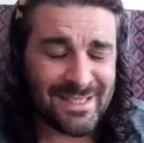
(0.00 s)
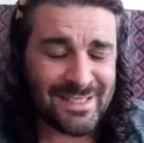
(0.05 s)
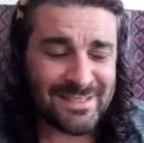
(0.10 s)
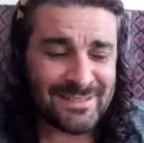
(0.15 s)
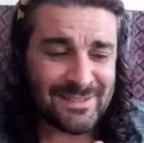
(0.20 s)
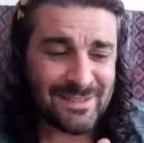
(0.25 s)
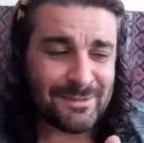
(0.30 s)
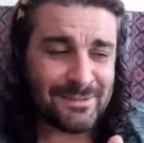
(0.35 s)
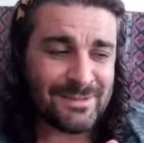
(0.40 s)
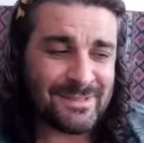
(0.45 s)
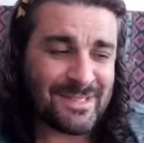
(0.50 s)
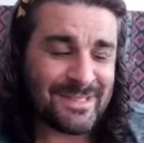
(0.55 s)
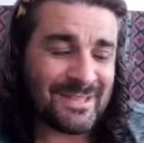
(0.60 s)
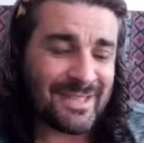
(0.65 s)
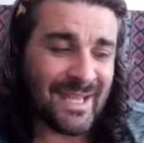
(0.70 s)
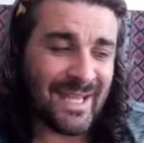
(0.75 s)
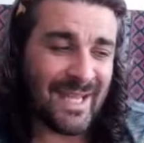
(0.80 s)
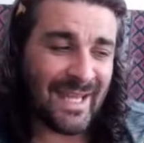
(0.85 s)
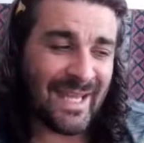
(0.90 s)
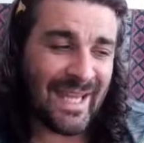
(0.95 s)
So
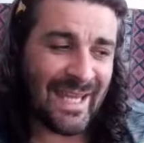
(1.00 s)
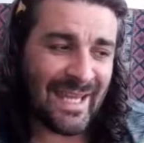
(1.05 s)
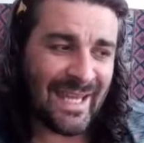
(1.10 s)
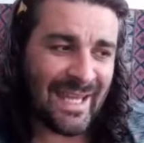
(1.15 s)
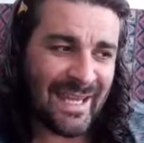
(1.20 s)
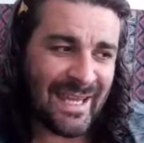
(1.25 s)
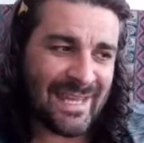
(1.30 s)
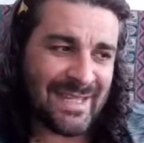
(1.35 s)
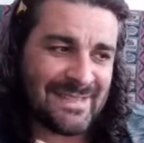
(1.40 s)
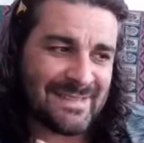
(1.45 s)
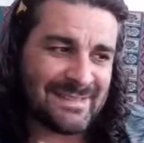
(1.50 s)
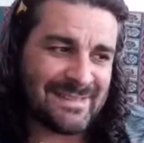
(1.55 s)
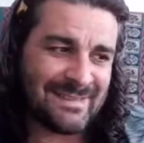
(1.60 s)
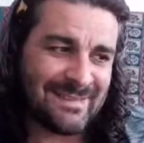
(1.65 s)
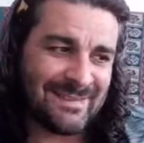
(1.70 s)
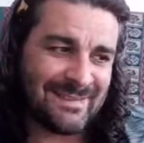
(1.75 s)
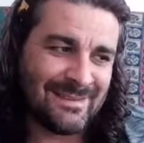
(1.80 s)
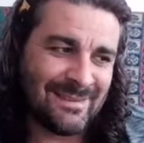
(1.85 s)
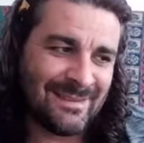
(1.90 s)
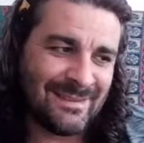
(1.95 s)
today
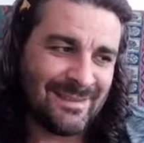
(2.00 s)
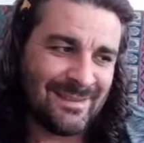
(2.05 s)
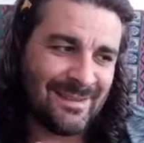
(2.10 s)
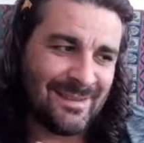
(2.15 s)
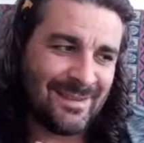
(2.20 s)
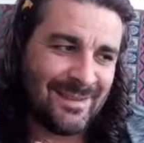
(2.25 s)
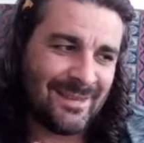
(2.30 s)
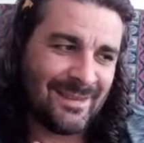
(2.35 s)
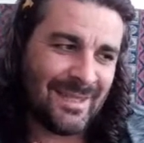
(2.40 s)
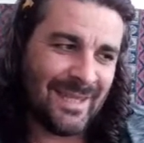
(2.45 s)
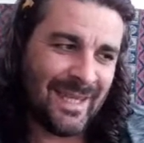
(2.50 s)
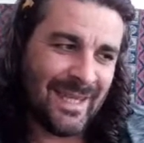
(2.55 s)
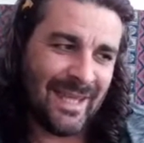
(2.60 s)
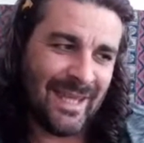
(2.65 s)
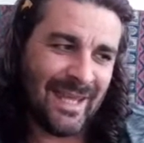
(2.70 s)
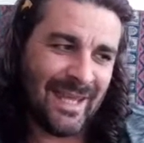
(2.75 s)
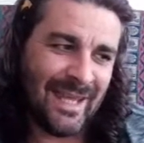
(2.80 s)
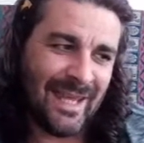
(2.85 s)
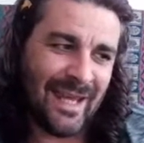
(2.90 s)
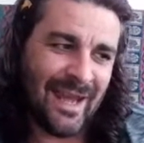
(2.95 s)
is
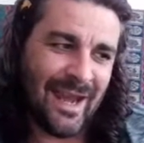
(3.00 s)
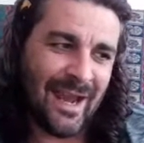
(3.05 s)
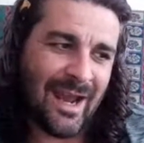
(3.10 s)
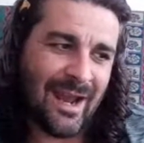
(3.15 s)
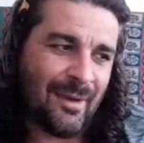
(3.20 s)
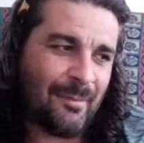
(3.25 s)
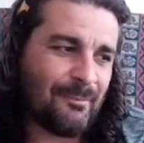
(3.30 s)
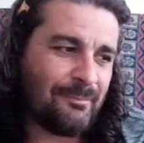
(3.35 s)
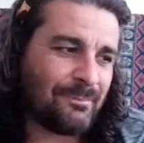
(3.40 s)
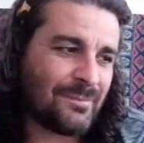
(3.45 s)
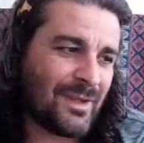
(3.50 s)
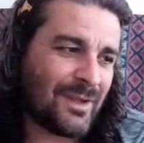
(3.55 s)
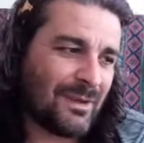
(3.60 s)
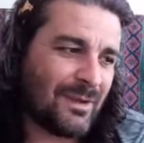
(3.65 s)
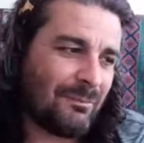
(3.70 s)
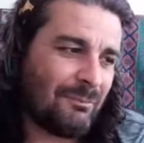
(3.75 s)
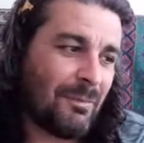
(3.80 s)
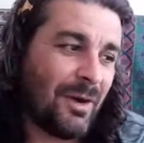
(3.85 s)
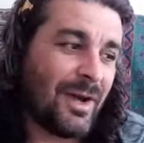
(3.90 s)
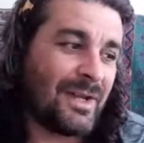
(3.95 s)
the
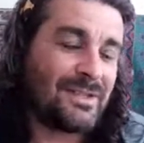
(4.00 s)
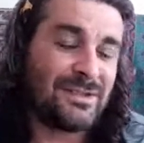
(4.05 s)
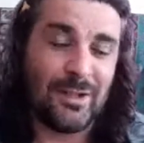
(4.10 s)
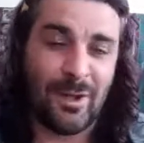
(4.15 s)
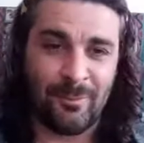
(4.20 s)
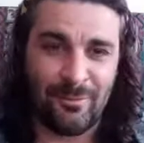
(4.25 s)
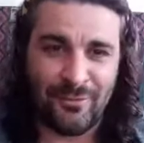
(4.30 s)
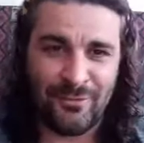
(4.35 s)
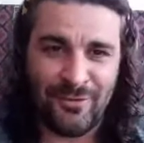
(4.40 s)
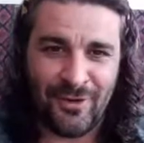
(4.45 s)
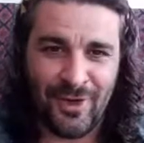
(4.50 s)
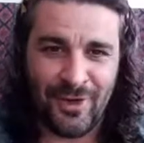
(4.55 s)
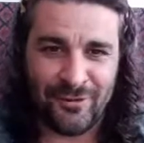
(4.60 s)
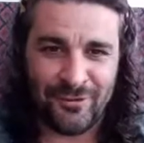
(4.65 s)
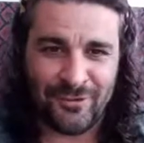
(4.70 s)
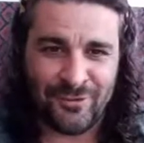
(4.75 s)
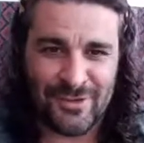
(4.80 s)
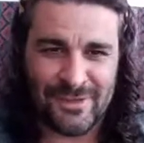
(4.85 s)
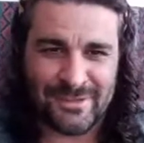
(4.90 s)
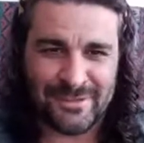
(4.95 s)
my top
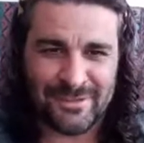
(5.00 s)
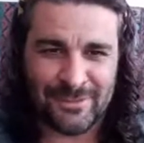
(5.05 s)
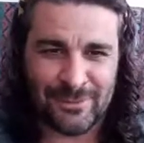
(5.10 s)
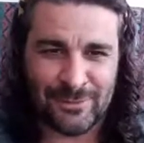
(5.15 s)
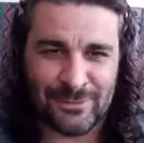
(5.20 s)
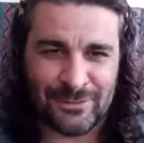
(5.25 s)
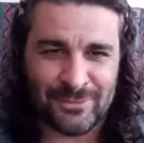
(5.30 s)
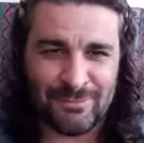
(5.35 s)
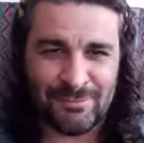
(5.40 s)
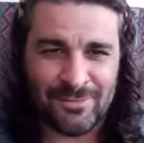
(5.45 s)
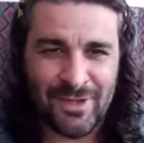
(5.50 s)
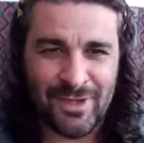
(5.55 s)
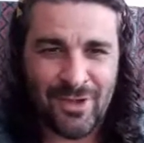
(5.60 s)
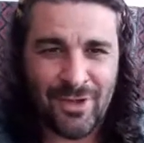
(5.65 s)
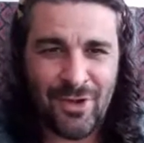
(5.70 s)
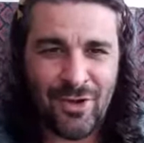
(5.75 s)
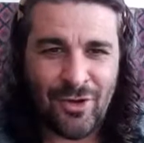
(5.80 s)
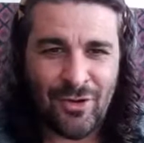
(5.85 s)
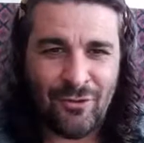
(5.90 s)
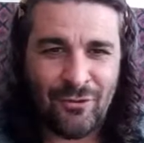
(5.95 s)
five crystals
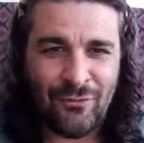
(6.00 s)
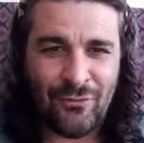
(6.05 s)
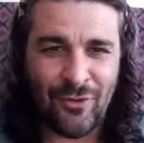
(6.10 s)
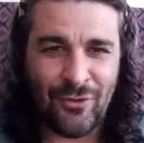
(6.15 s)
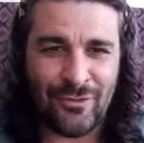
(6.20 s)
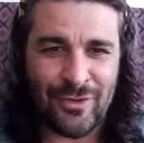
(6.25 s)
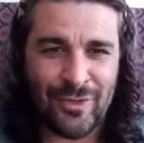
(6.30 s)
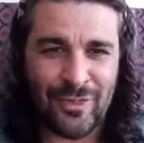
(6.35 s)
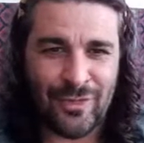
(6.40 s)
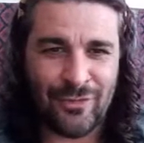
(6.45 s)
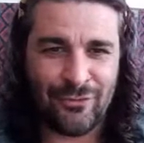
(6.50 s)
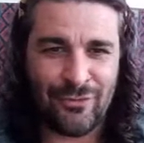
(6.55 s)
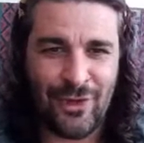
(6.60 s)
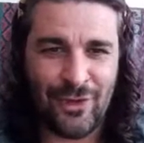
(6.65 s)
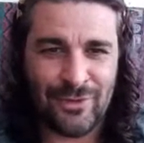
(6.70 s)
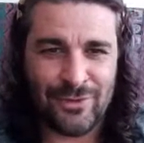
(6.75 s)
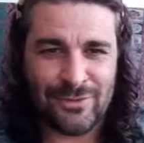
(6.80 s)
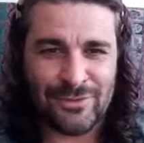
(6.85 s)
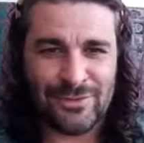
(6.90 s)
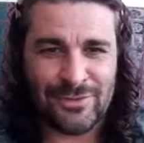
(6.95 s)
for the
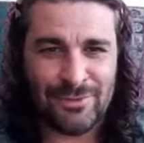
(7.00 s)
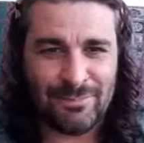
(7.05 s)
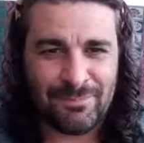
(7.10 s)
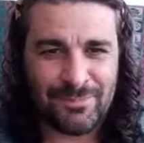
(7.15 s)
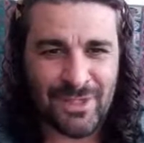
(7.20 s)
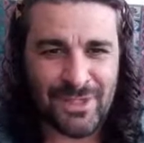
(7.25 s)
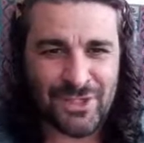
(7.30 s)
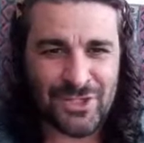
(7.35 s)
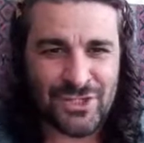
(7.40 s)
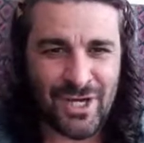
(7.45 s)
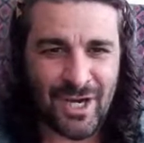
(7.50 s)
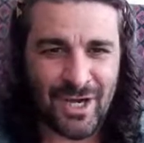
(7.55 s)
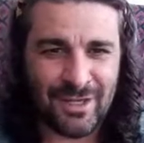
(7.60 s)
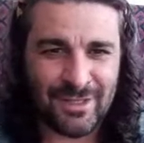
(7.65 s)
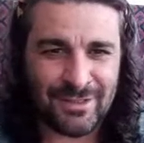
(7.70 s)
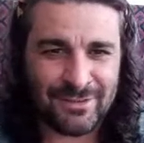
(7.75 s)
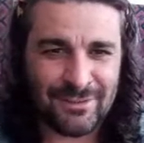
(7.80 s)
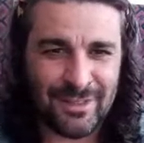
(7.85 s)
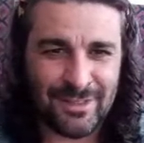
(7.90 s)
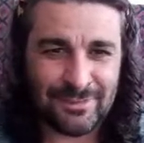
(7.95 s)
throat
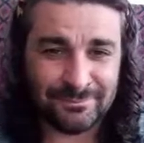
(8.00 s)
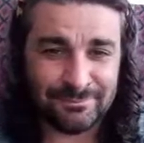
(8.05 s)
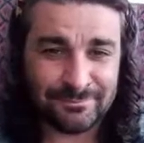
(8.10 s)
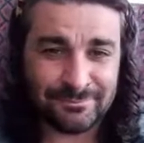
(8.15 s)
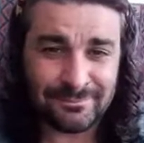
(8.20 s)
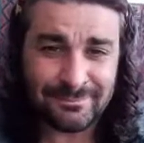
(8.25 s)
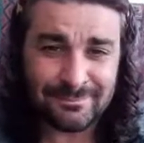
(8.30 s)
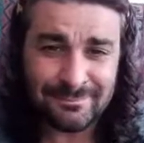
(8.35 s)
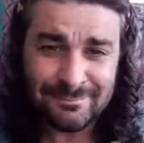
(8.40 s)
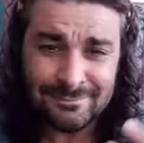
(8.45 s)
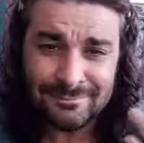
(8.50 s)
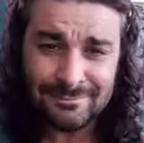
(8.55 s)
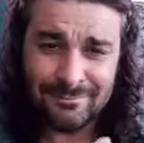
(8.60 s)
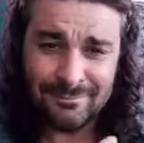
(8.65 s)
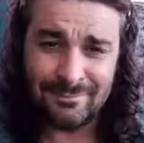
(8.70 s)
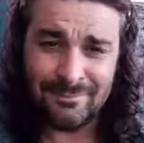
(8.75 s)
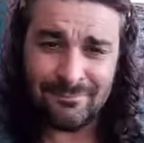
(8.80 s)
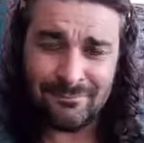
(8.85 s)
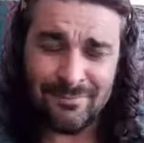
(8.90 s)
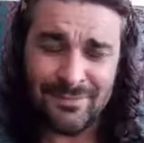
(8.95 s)
chakra.
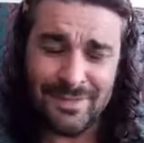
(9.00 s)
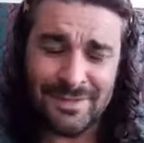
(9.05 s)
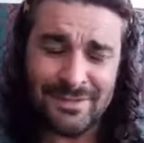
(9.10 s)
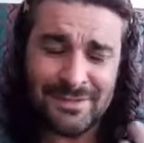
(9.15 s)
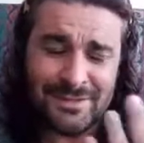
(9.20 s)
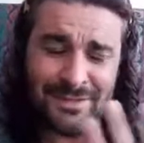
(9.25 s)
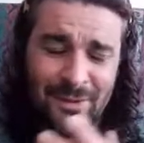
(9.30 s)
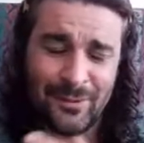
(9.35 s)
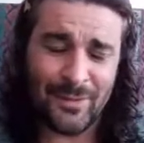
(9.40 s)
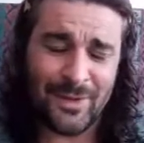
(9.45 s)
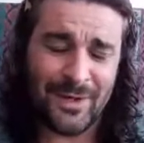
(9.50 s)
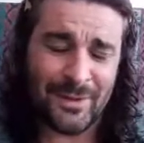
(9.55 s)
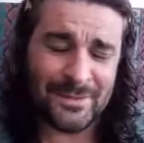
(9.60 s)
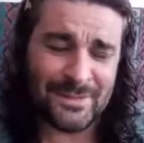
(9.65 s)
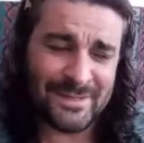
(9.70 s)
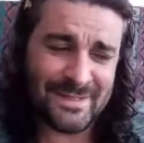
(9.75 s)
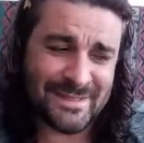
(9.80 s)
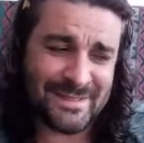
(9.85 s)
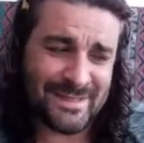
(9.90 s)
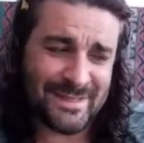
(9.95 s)
So when I
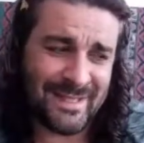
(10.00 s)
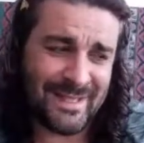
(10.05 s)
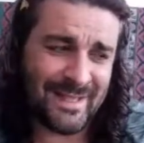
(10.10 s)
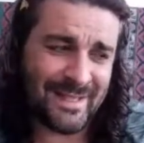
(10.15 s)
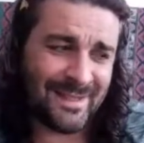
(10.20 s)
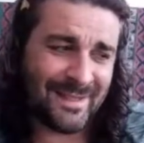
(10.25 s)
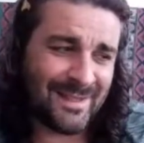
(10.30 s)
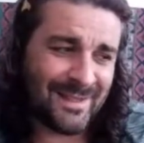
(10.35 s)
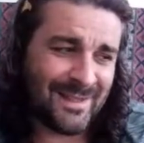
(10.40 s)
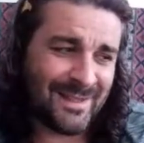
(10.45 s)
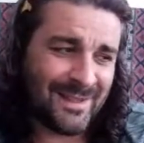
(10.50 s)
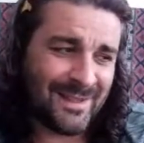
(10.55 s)
was sitting there